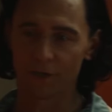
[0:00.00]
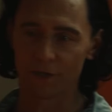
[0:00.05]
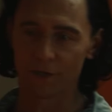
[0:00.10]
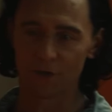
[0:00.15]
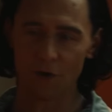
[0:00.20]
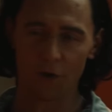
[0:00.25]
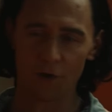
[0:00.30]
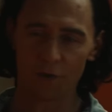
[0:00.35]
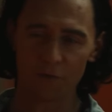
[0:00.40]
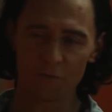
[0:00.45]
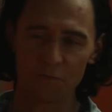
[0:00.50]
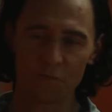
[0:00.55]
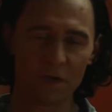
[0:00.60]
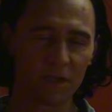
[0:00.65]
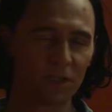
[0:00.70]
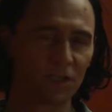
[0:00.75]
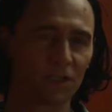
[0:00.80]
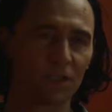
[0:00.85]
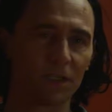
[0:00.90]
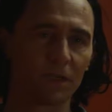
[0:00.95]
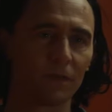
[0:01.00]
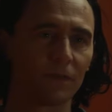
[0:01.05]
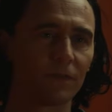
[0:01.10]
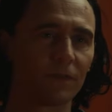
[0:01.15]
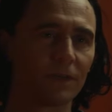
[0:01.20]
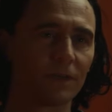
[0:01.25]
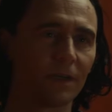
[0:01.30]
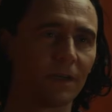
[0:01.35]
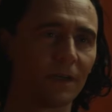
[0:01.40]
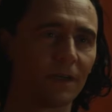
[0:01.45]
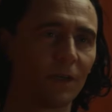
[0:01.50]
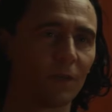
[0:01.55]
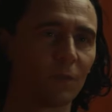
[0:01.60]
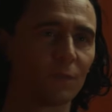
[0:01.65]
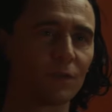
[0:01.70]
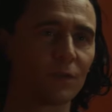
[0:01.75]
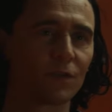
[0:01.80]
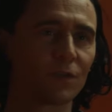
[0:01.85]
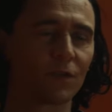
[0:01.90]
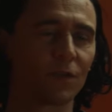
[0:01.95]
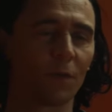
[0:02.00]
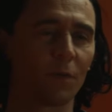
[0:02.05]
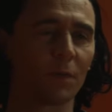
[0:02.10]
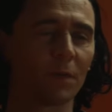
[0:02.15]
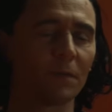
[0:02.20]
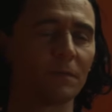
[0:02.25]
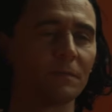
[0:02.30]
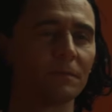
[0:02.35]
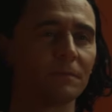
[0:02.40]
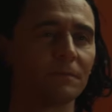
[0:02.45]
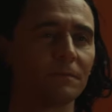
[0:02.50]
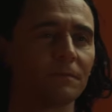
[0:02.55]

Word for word: managed to sacrifice himself for the multiverse.